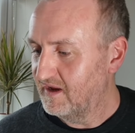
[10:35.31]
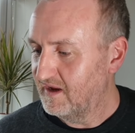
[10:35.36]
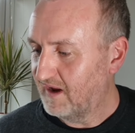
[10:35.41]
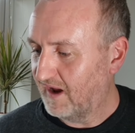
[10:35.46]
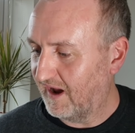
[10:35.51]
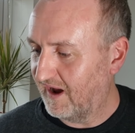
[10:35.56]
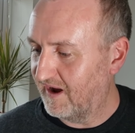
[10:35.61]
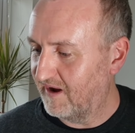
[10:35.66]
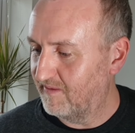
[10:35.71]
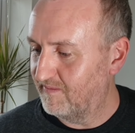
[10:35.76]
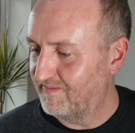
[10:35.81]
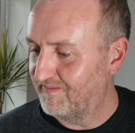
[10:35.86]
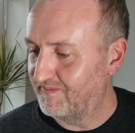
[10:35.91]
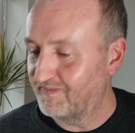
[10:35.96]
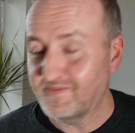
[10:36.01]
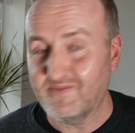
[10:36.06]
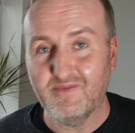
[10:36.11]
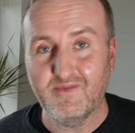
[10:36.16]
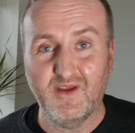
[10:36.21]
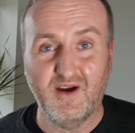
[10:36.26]

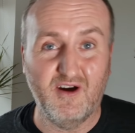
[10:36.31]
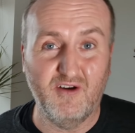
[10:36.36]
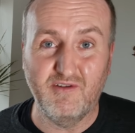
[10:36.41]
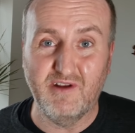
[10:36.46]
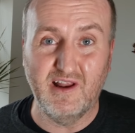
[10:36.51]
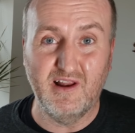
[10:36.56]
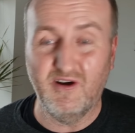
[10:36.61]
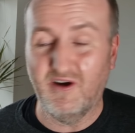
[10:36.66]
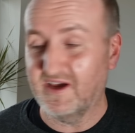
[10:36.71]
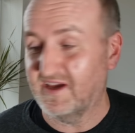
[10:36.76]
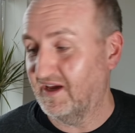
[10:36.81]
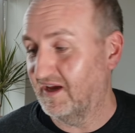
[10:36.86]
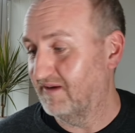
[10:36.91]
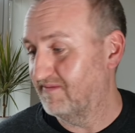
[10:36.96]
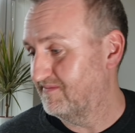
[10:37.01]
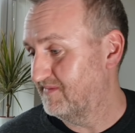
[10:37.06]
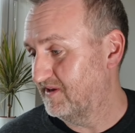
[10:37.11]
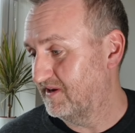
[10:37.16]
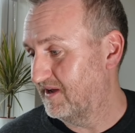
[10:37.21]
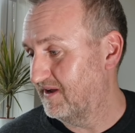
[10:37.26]
I really like it,
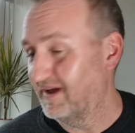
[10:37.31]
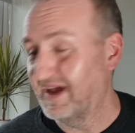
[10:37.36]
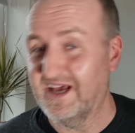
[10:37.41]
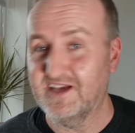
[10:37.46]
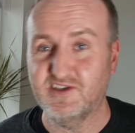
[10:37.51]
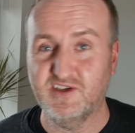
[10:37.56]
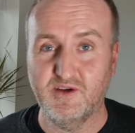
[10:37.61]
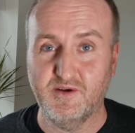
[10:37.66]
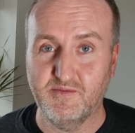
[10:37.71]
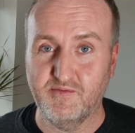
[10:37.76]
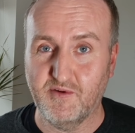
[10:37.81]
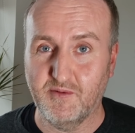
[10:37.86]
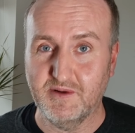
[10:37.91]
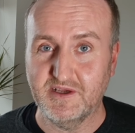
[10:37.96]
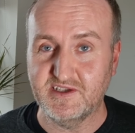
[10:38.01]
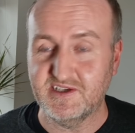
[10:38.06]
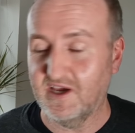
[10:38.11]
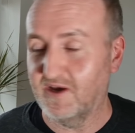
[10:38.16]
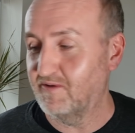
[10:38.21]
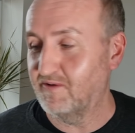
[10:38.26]
you know, as you can probably
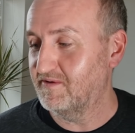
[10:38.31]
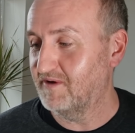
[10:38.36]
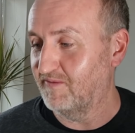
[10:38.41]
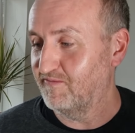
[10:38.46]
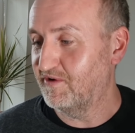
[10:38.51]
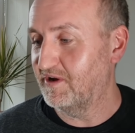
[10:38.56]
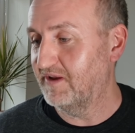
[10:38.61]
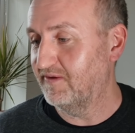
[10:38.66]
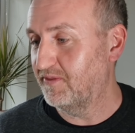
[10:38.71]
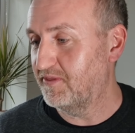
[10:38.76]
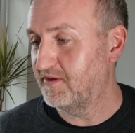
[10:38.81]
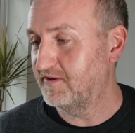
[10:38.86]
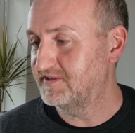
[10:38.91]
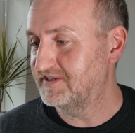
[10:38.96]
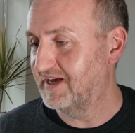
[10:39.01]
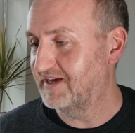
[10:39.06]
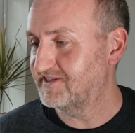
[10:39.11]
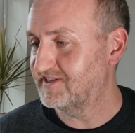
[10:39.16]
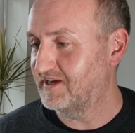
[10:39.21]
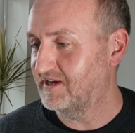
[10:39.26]
tell, I'm really
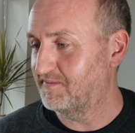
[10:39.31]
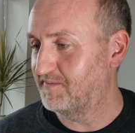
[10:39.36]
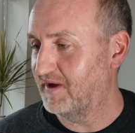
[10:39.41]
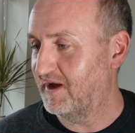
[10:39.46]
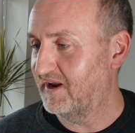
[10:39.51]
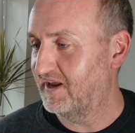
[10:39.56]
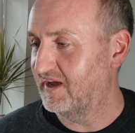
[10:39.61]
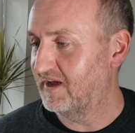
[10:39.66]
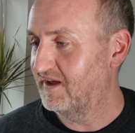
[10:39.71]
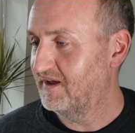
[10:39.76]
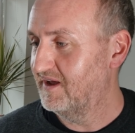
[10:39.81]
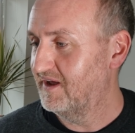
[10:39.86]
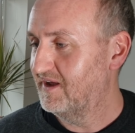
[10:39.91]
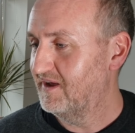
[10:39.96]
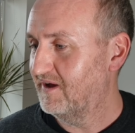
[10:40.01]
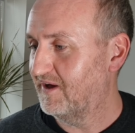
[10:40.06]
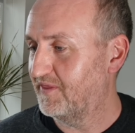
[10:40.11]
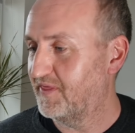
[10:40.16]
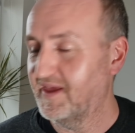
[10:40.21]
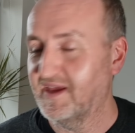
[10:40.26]
enthusiastic about it.
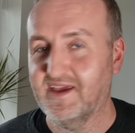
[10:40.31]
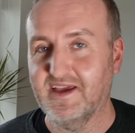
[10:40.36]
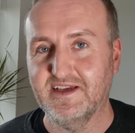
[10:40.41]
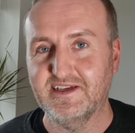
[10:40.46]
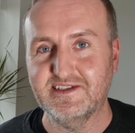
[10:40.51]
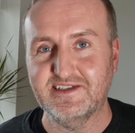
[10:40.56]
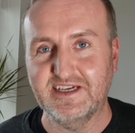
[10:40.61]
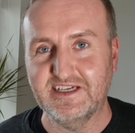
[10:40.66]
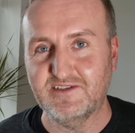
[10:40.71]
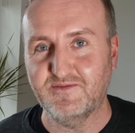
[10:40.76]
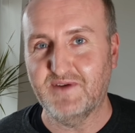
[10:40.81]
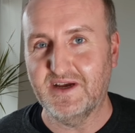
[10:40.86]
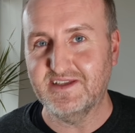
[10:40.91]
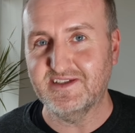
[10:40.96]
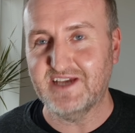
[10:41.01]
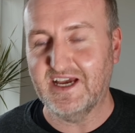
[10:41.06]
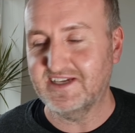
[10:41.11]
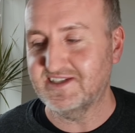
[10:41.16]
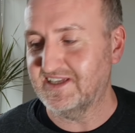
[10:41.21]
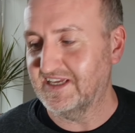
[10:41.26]
I think it's
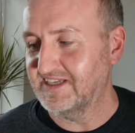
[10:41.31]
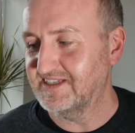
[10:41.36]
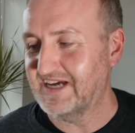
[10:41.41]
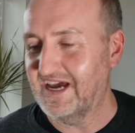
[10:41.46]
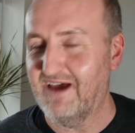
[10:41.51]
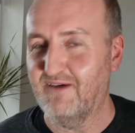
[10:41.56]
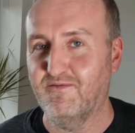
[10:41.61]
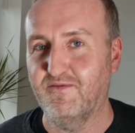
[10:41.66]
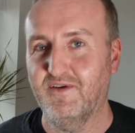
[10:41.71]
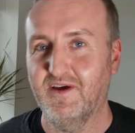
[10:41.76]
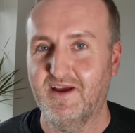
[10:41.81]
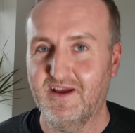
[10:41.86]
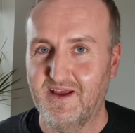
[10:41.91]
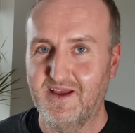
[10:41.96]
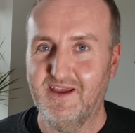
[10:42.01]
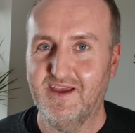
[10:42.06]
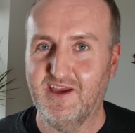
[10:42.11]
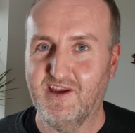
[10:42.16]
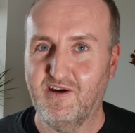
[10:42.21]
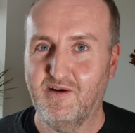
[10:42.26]
fantastic to have,
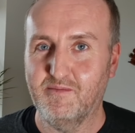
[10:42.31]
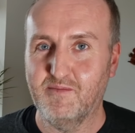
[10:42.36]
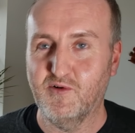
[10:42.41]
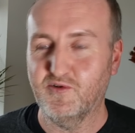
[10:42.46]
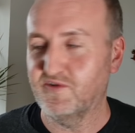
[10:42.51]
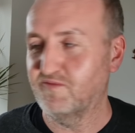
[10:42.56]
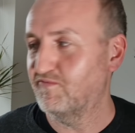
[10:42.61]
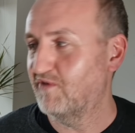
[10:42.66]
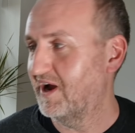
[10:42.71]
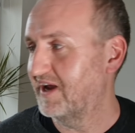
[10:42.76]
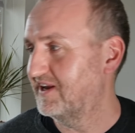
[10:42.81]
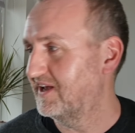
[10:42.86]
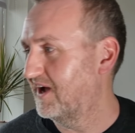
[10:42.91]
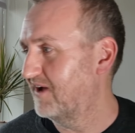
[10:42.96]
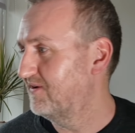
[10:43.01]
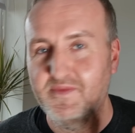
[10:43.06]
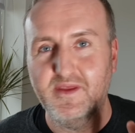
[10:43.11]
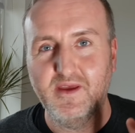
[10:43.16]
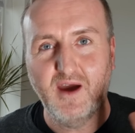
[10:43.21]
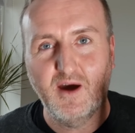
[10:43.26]
you know, a modern
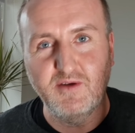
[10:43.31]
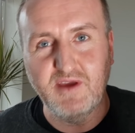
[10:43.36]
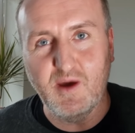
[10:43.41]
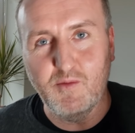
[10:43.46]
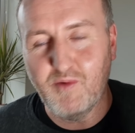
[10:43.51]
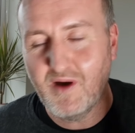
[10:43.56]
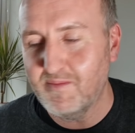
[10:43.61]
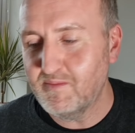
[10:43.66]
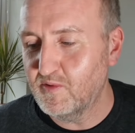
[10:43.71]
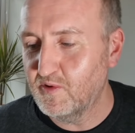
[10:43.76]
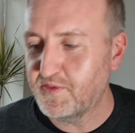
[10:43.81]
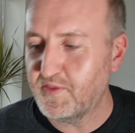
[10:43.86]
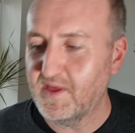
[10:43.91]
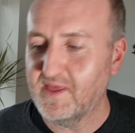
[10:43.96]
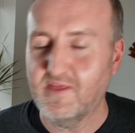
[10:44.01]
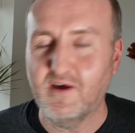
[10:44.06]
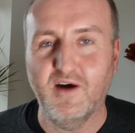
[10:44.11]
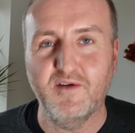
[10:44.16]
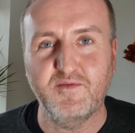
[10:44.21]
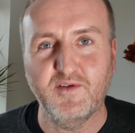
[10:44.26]
radio. Oh yeah, one more thing
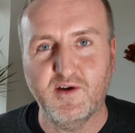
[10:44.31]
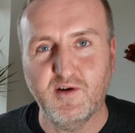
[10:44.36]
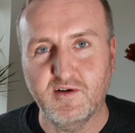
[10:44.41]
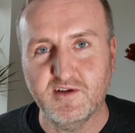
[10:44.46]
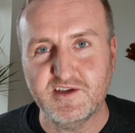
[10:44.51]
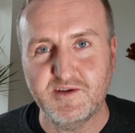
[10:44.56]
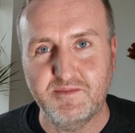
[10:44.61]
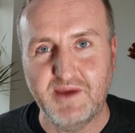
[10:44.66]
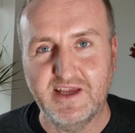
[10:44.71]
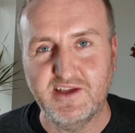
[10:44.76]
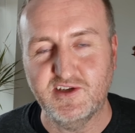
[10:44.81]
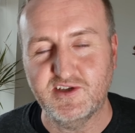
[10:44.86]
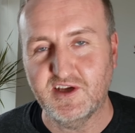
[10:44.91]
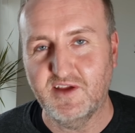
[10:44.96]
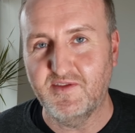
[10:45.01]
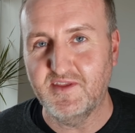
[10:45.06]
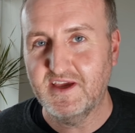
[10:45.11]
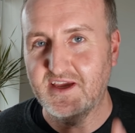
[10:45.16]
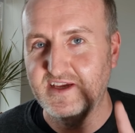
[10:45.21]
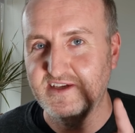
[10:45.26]
that I forgot to
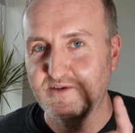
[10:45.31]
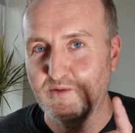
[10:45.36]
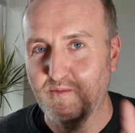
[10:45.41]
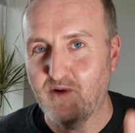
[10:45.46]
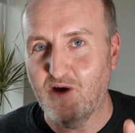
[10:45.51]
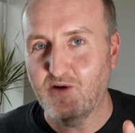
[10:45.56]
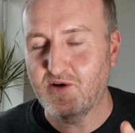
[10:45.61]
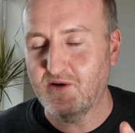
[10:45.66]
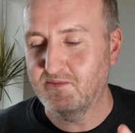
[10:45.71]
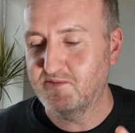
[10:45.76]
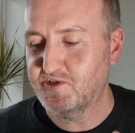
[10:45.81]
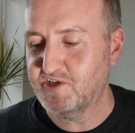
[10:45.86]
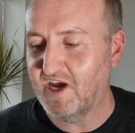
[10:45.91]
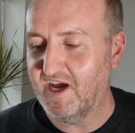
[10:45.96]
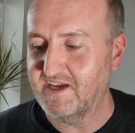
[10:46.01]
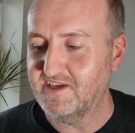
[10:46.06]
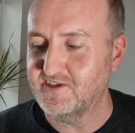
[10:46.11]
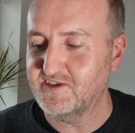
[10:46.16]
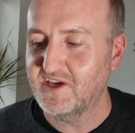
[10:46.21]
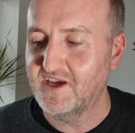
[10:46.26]
mention that is a welcome
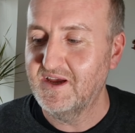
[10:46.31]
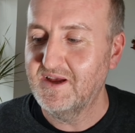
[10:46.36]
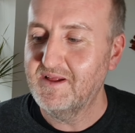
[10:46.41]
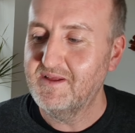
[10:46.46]
change.